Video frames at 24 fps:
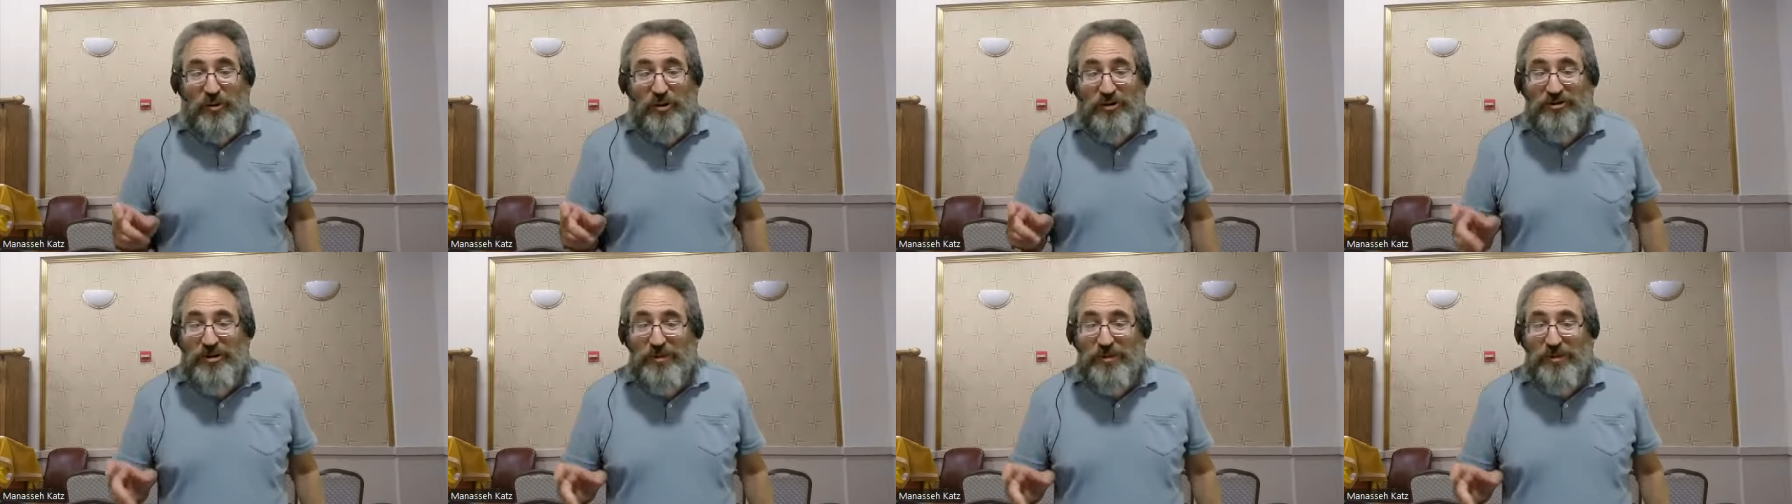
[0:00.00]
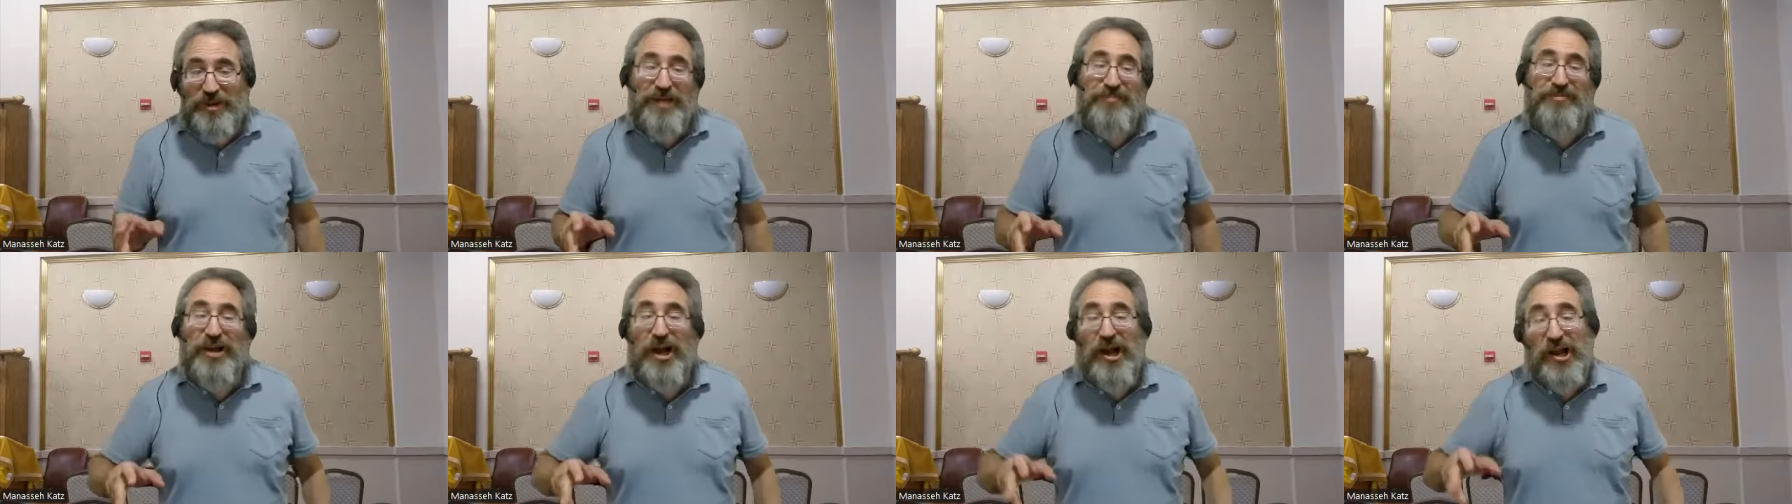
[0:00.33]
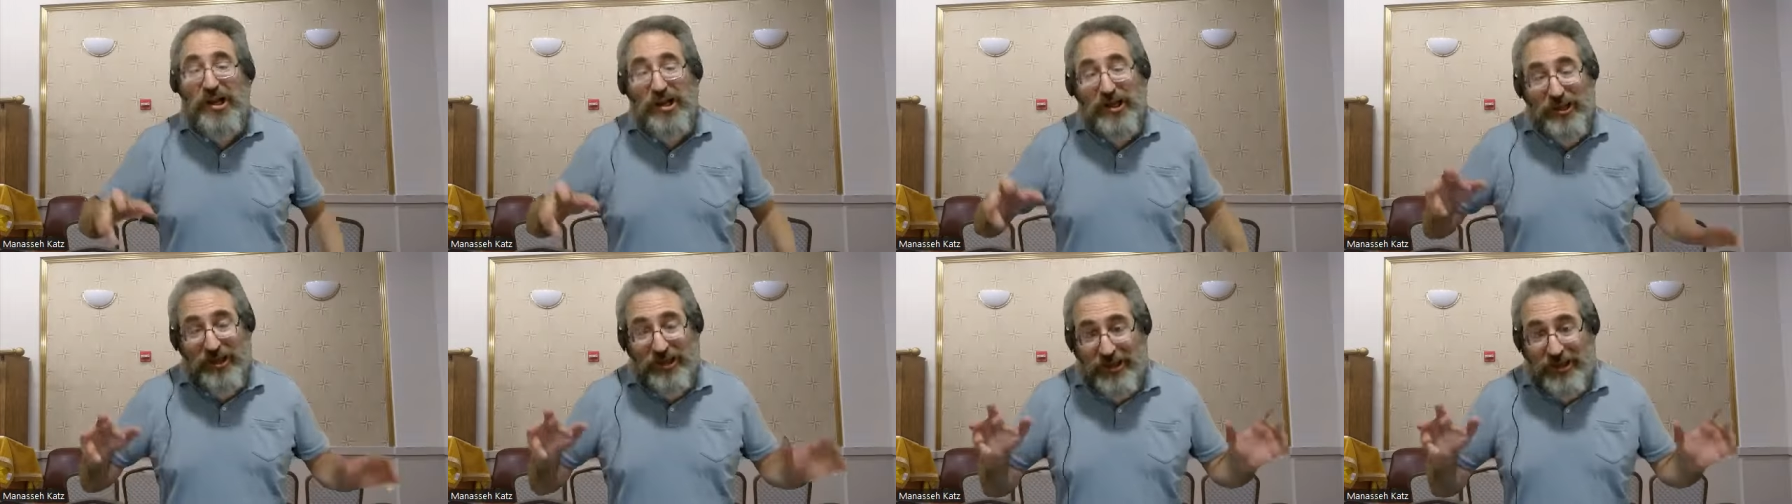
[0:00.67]
or sometimes a
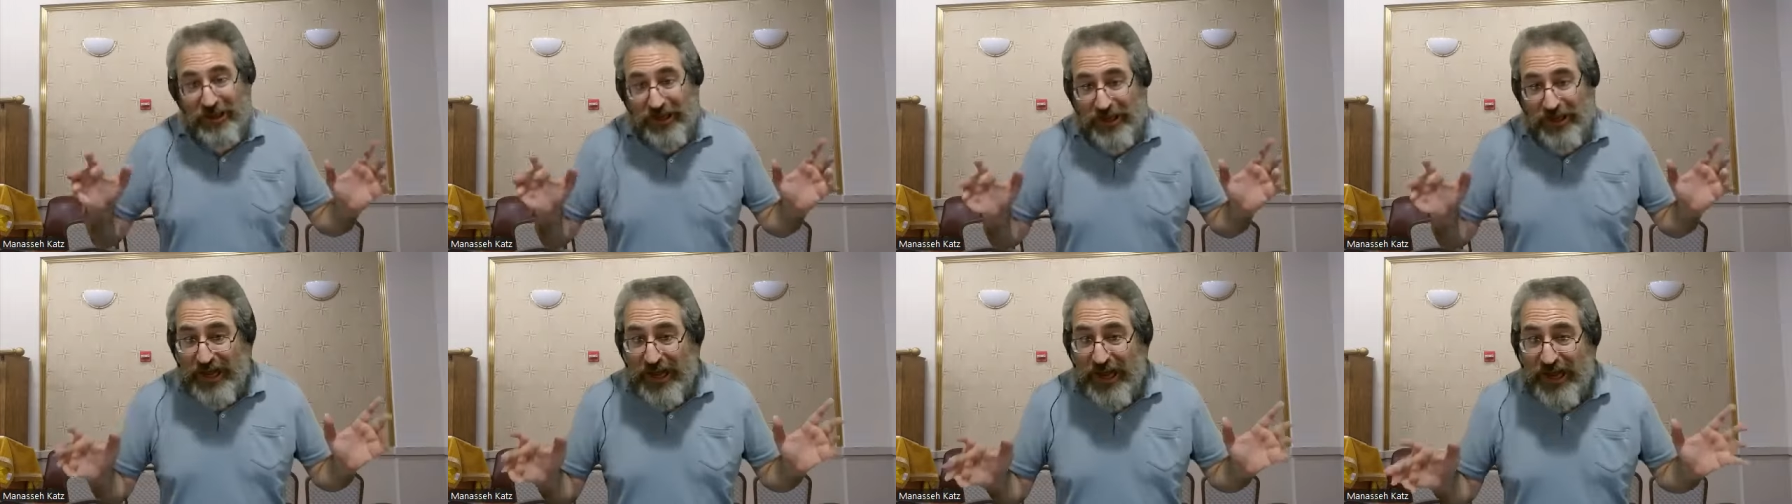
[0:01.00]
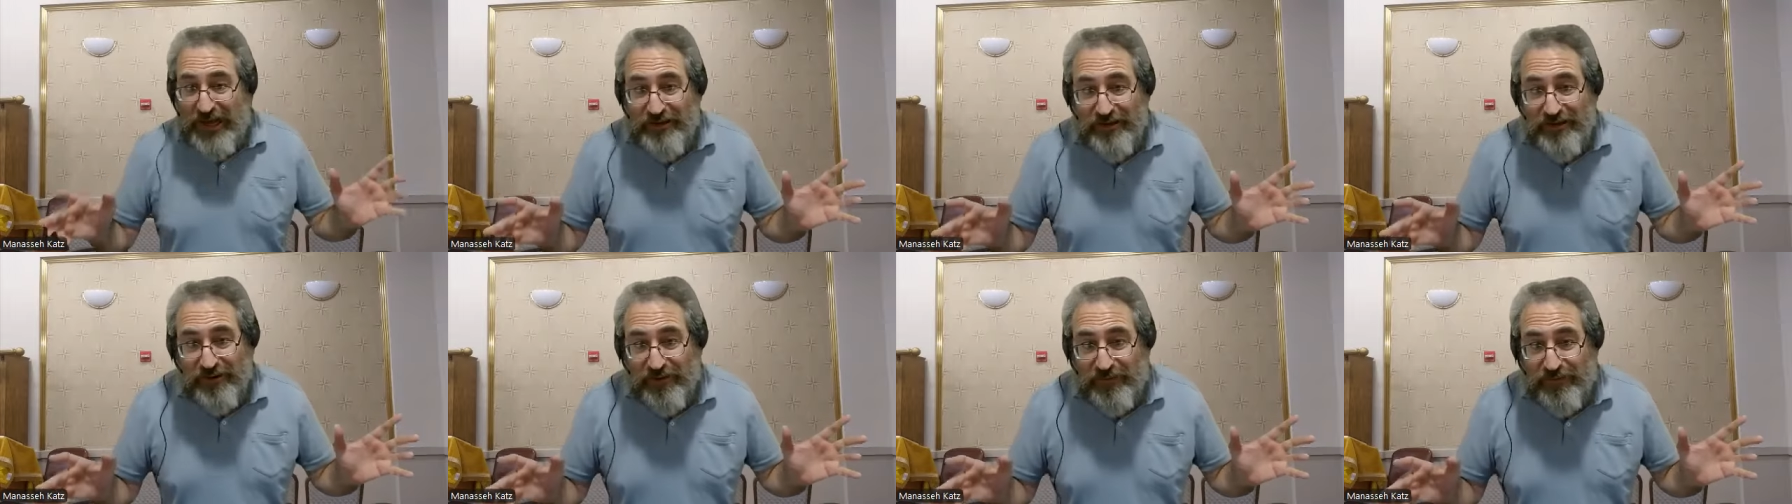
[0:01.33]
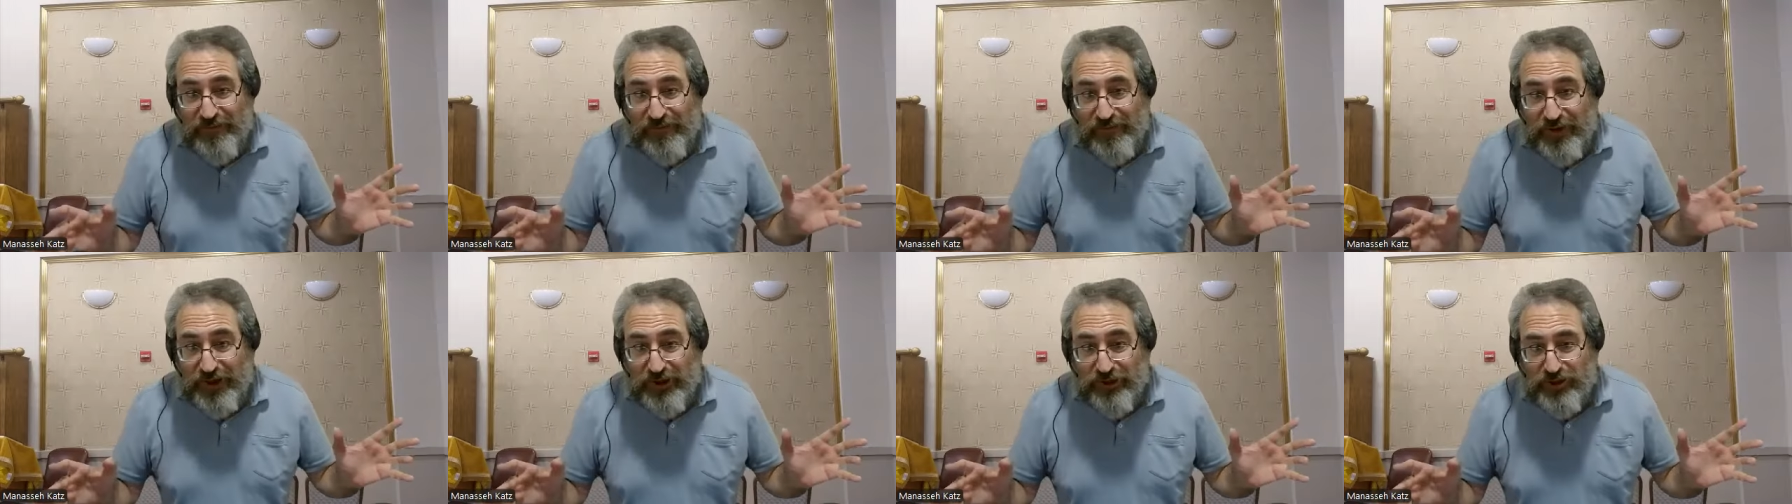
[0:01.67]
lot of
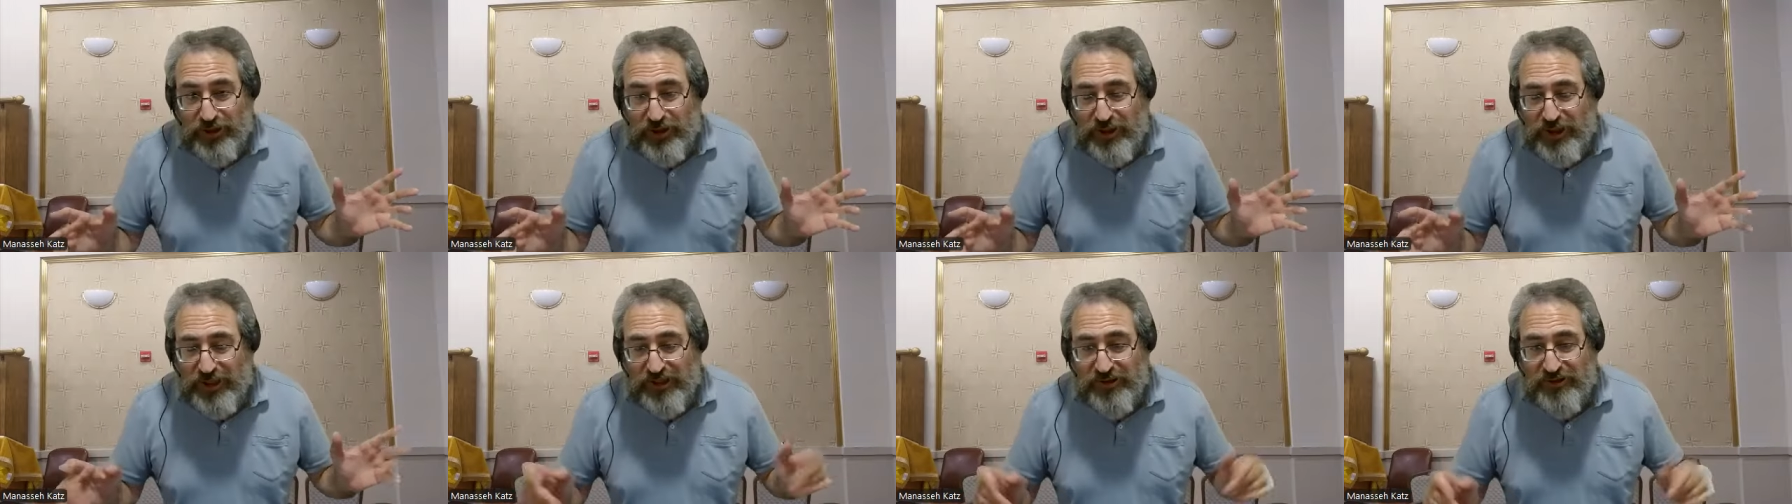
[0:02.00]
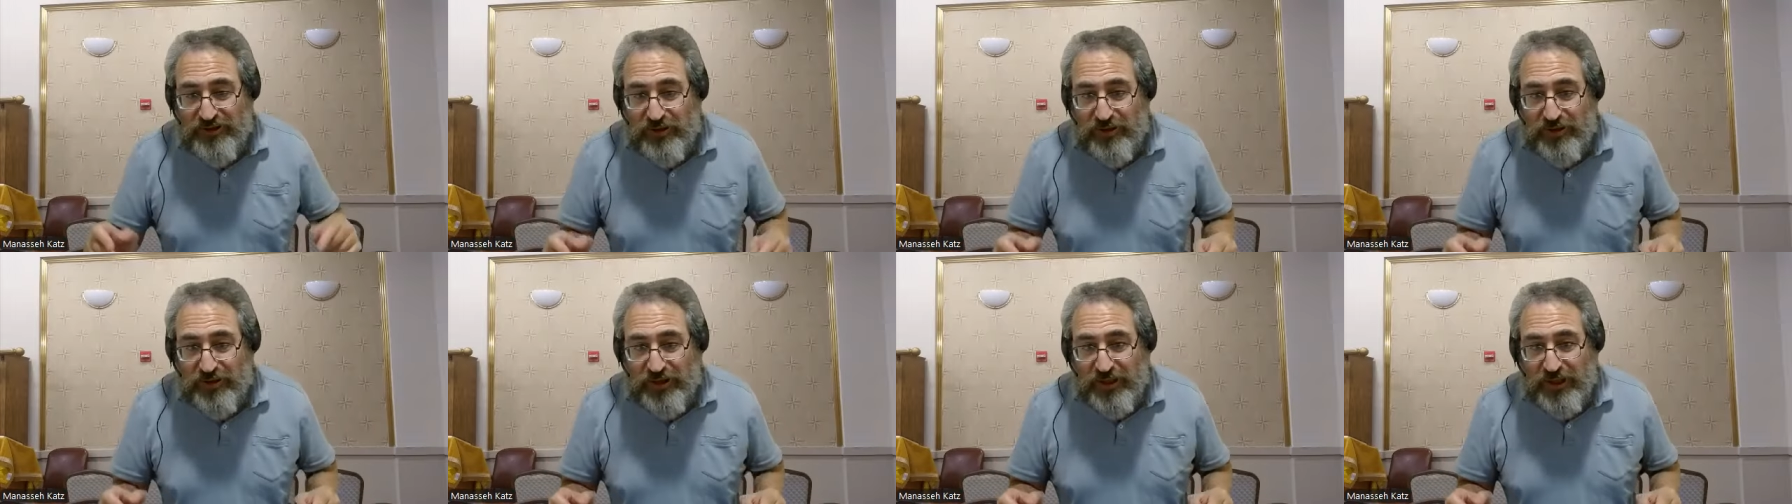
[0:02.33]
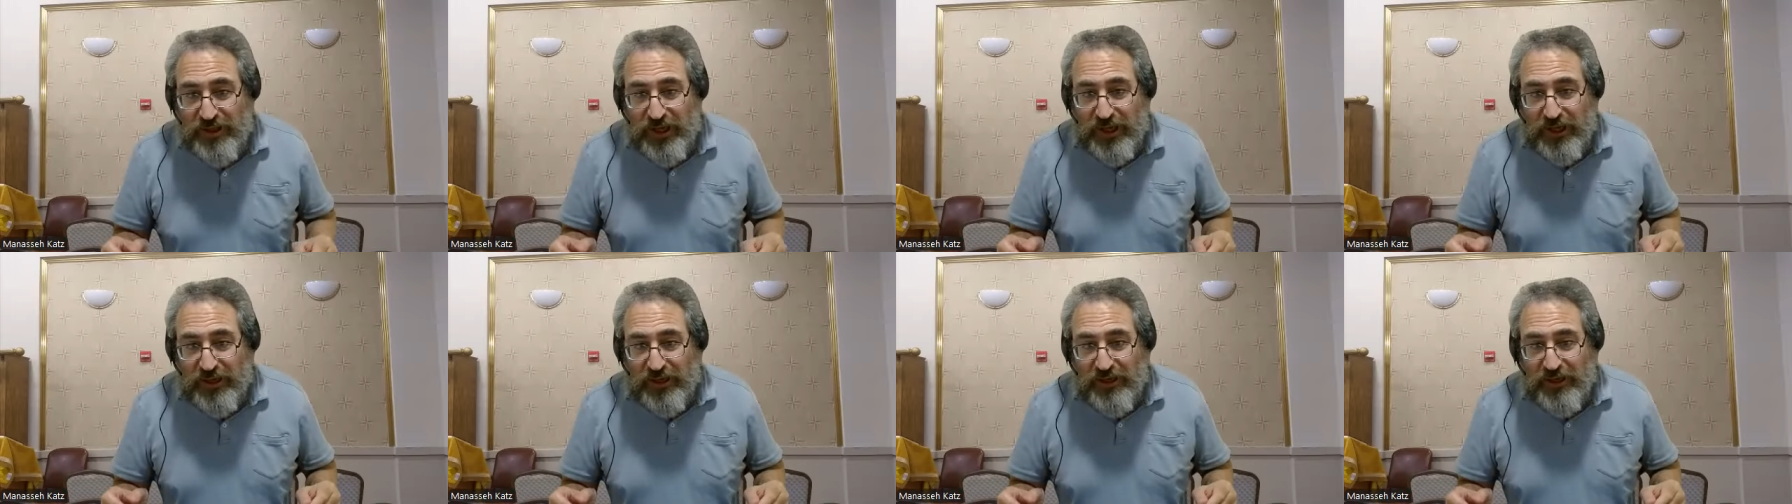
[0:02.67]
friction, is a good
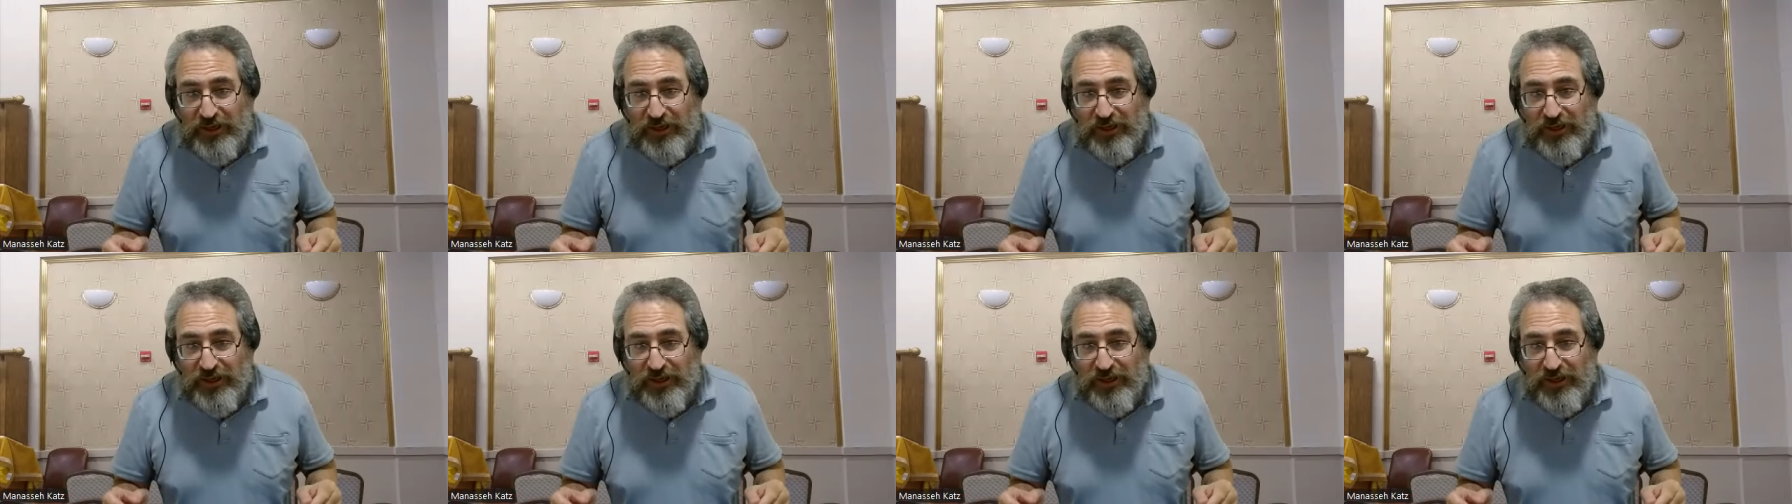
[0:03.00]
thing.